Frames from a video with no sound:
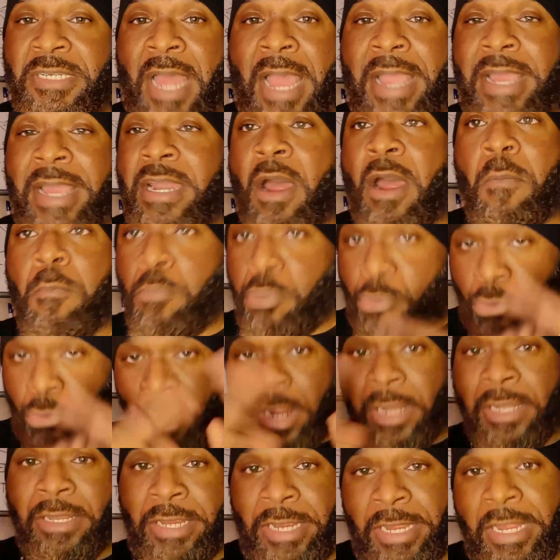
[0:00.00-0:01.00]
I can
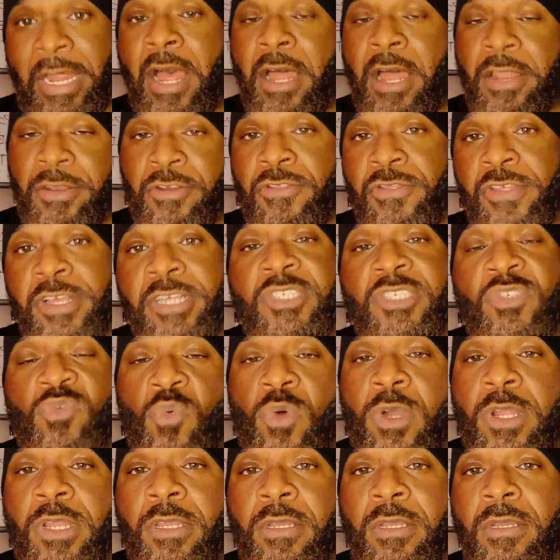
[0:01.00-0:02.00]
umbrella it under this one.